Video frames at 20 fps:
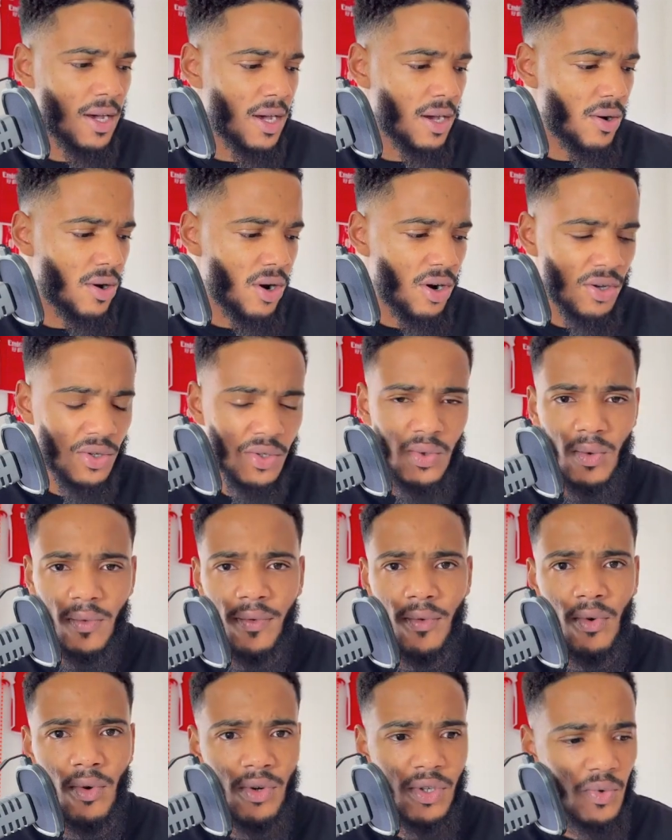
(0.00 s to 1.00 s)
Arsenal, of
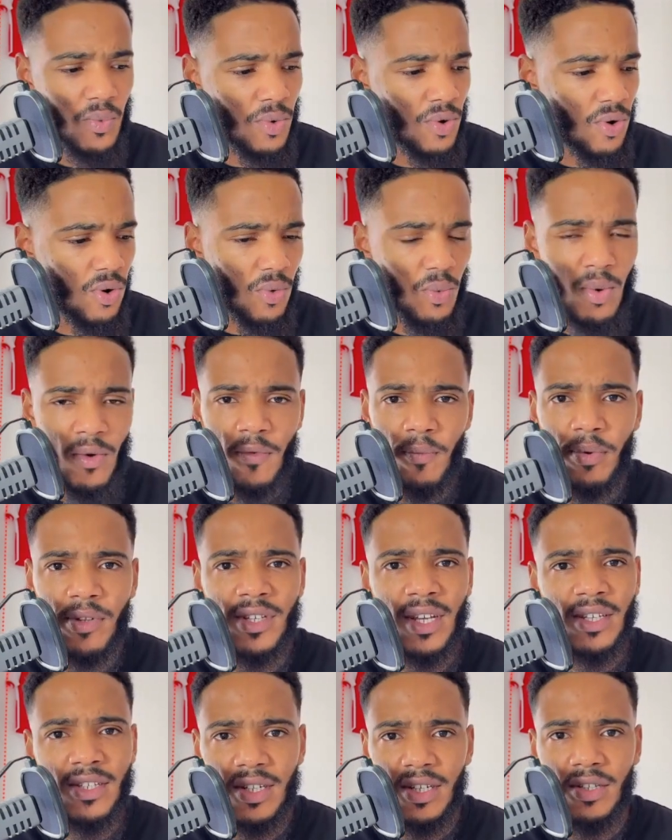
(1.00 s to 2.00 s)
course, will go with
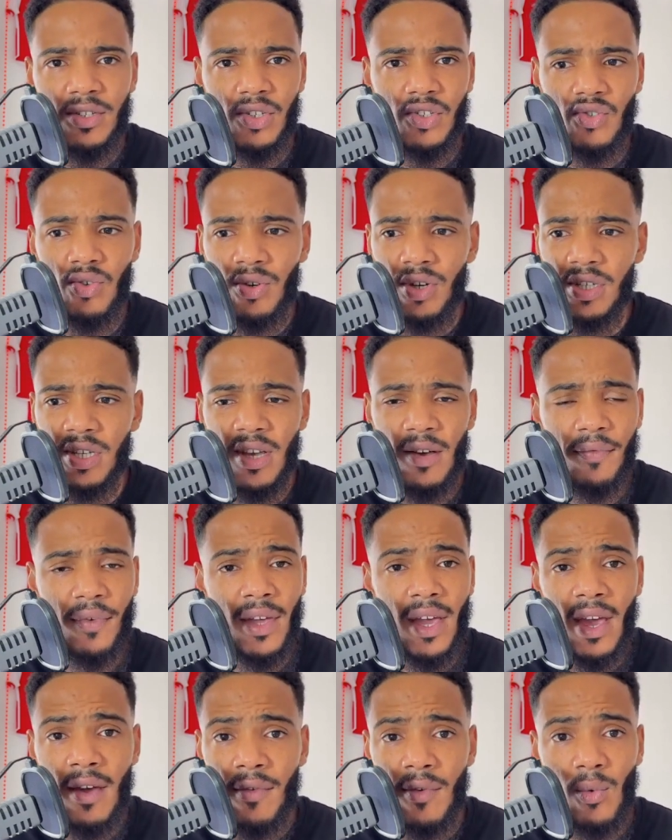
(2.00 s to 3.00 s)
potentially the strongest. I think
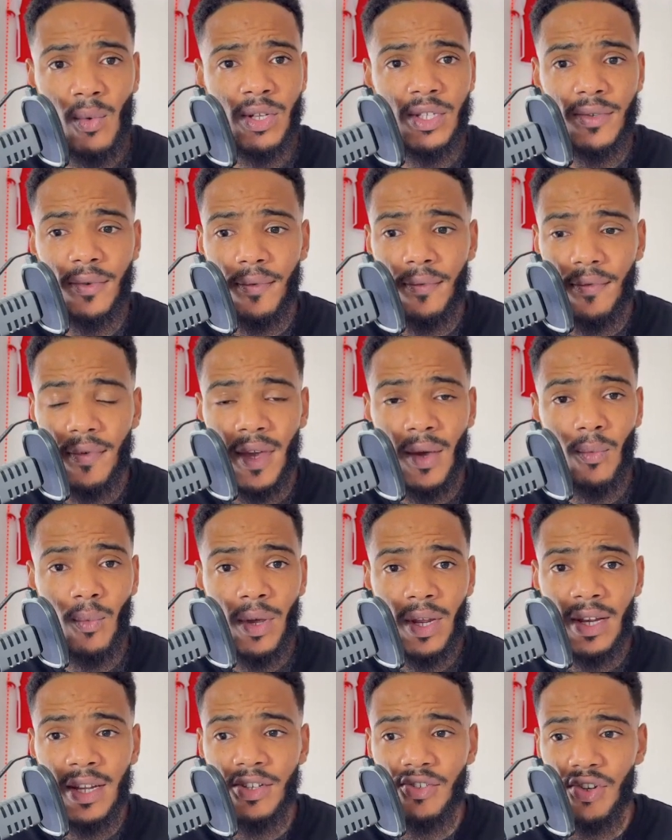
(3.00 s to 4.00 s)
everyone's fit. We
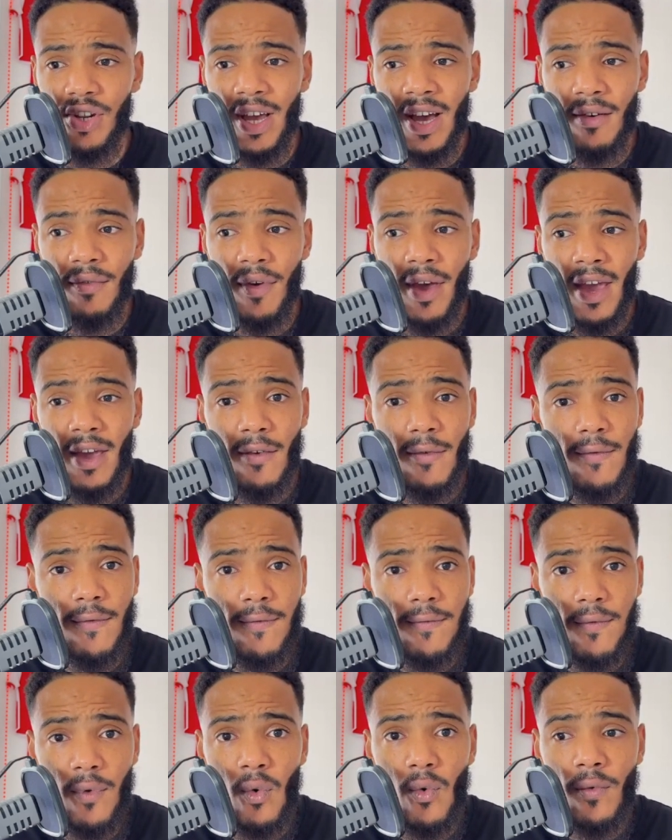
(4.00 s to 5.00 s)
literally have a
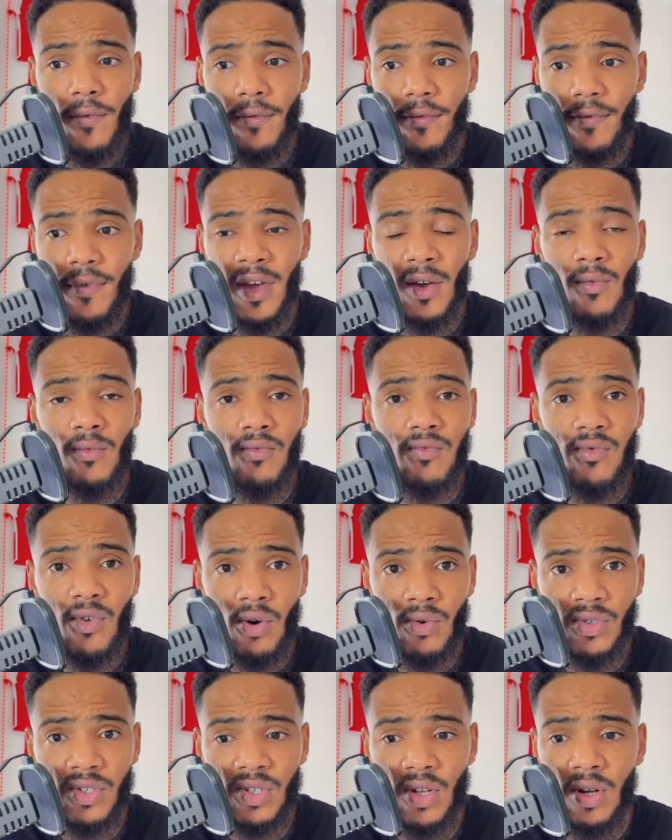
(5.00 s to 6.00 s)
full fit
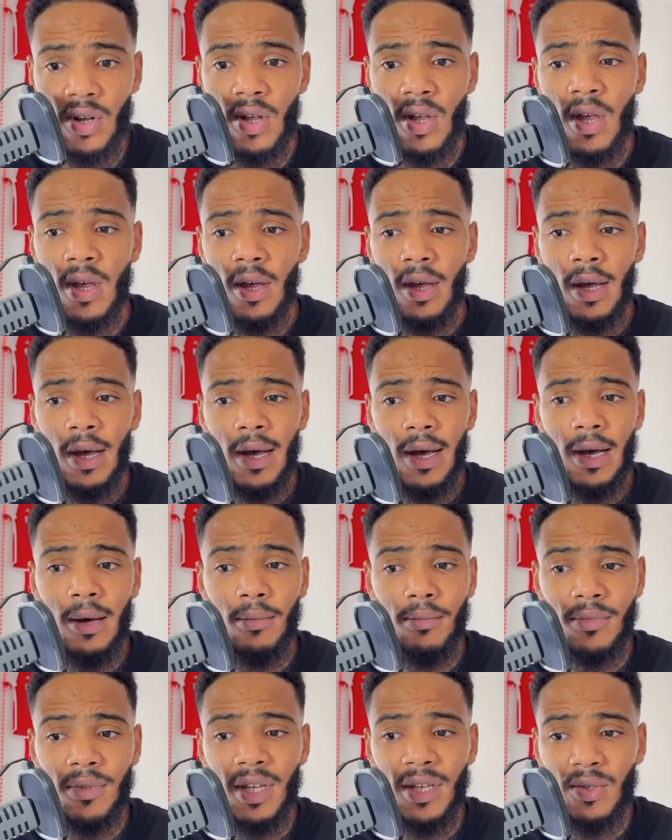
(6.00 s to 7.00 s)
roster.
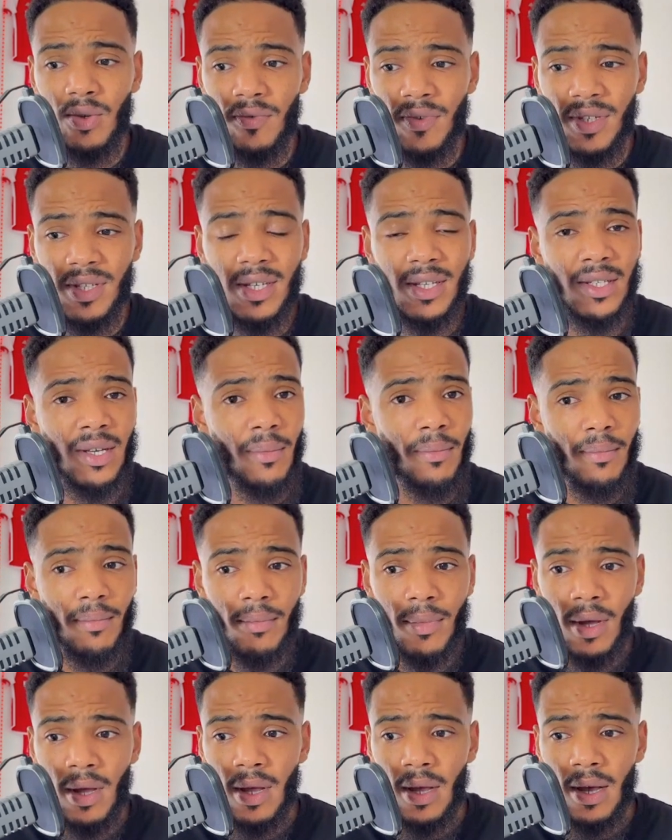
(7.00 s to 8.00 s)
There's obviously some
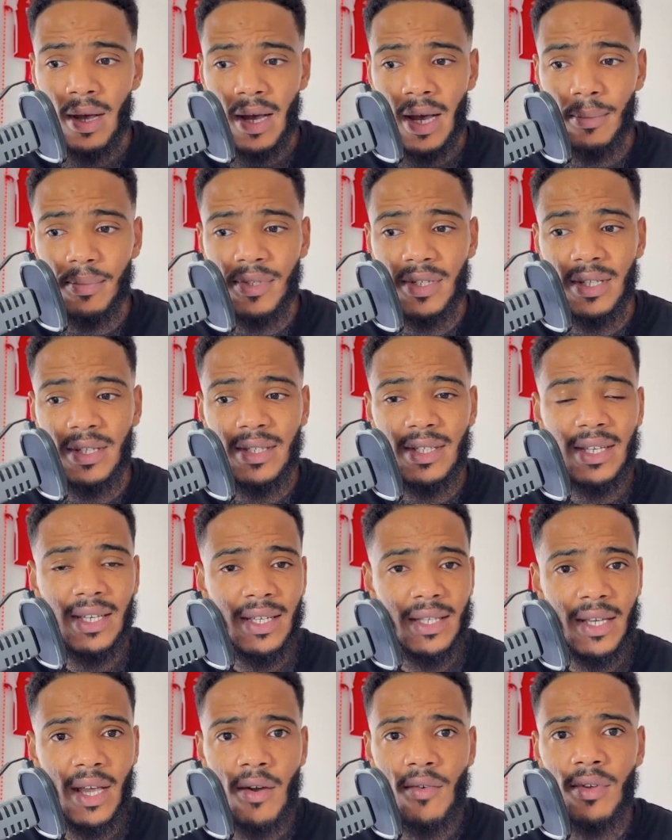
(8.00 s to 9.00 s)
absentees
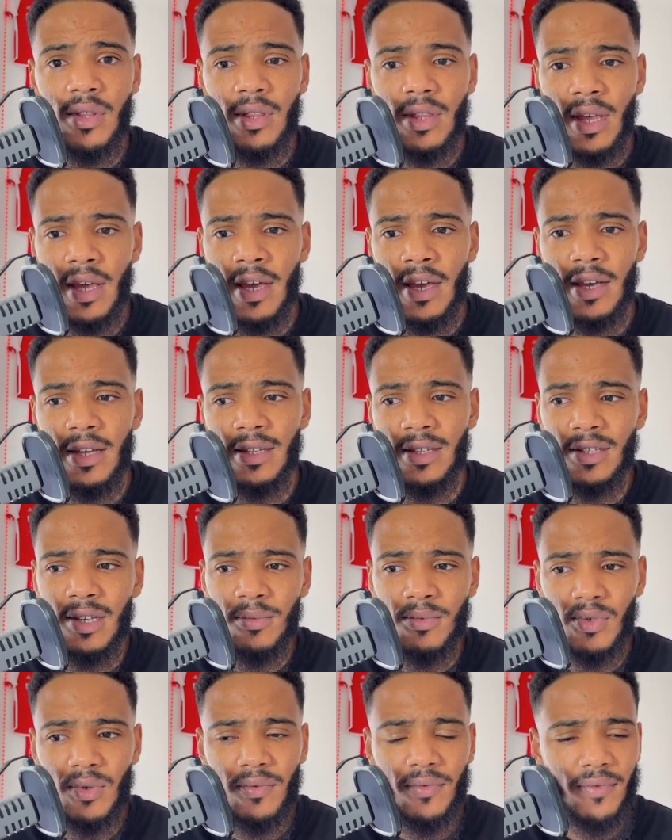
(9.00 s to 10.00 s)
here and there in
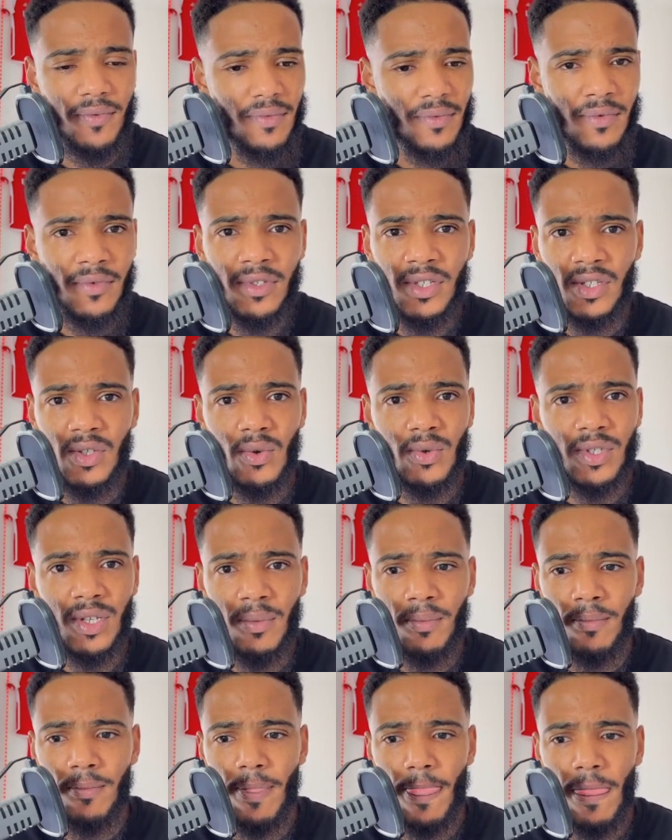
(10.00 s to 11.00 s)
terms of still
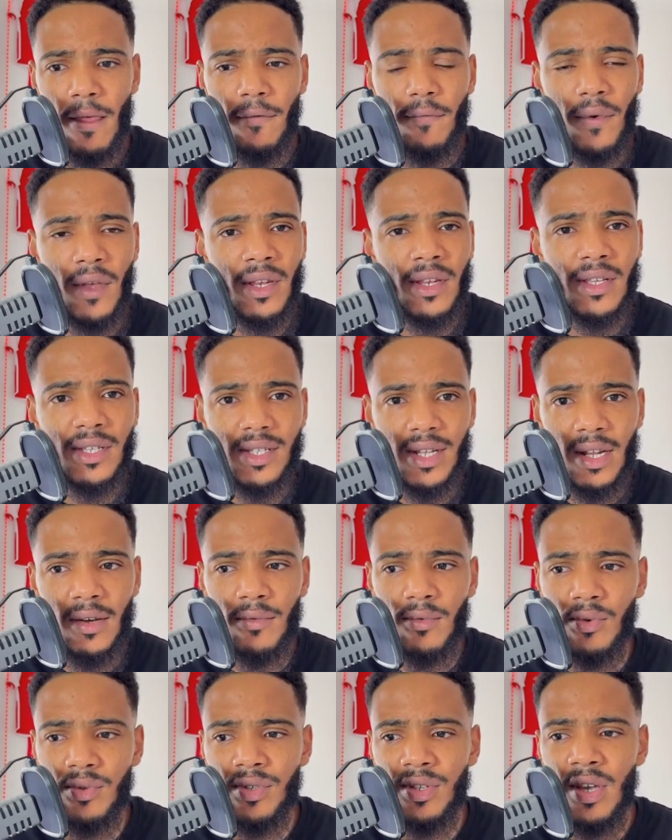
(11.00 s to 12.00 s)
some fitness
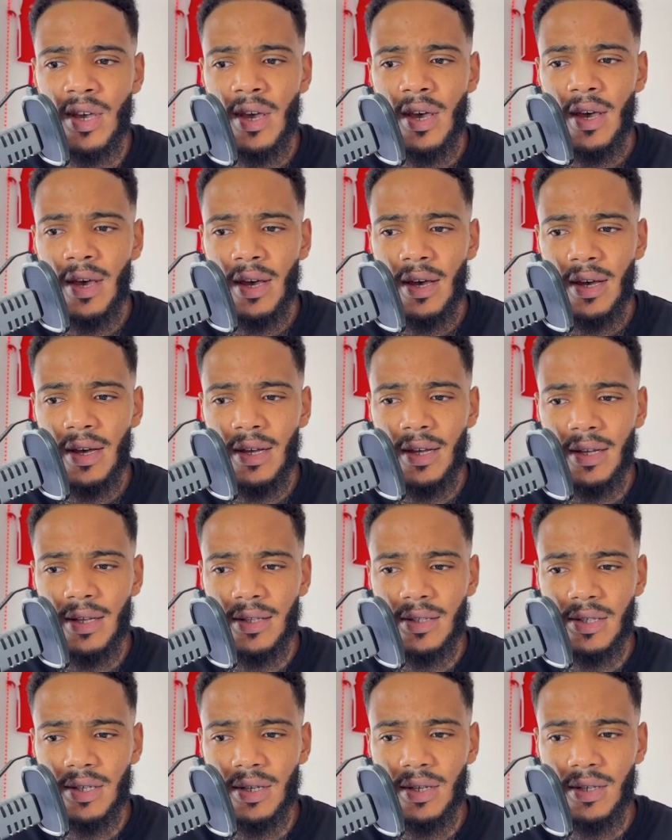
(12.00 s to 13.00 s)
levels
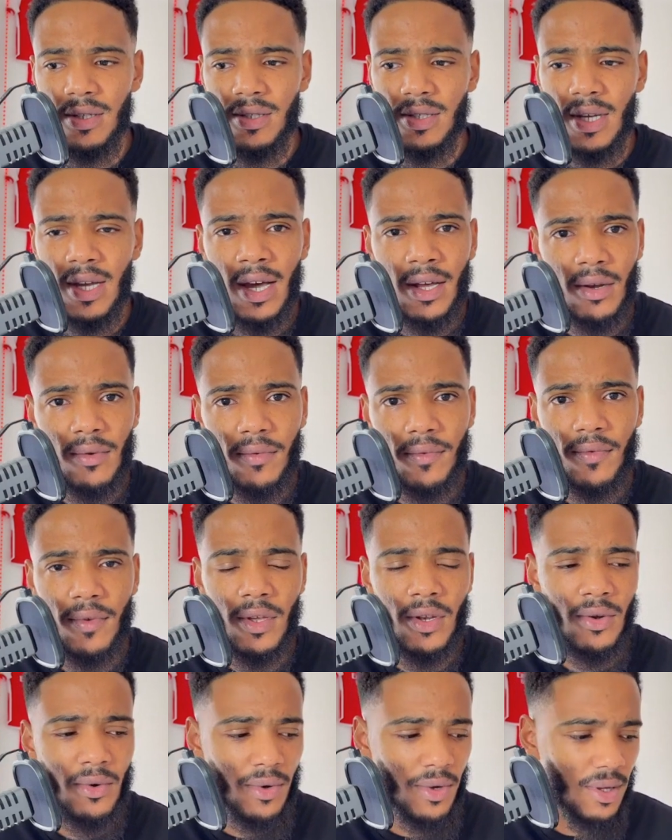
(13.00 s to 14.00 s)
to kind of
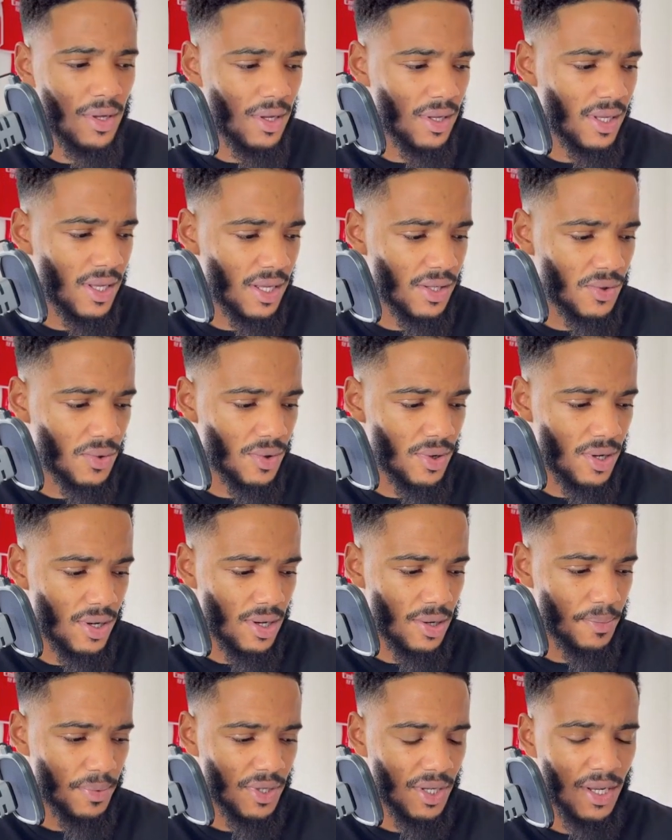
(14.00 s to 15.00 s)
get to a
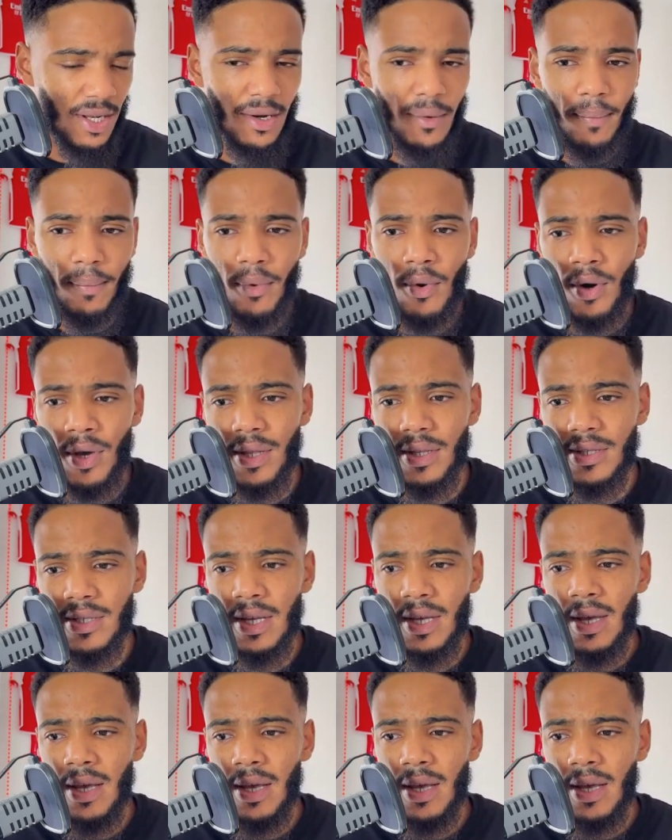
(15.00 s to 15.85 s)
particular point.